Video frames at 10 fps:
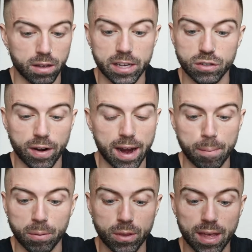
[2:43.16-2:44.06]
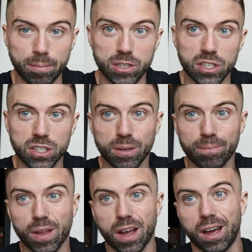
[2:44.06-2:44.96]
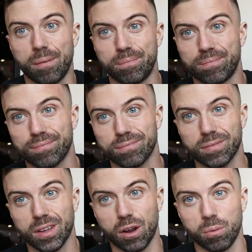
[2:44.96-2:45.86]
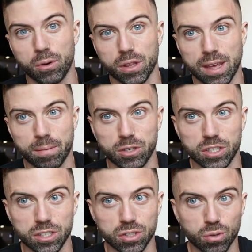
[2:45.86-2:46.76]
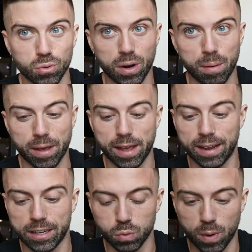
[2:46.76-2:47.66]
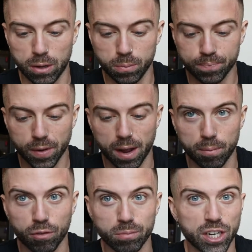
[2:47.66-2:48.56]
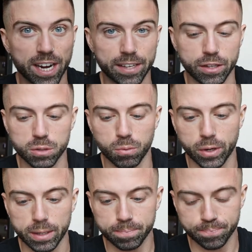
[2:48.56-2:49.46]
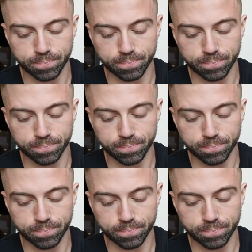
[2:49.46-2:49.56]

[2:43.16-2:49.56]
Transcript: He's very happy with the images. I will put the images all up here as well from check-in this morning.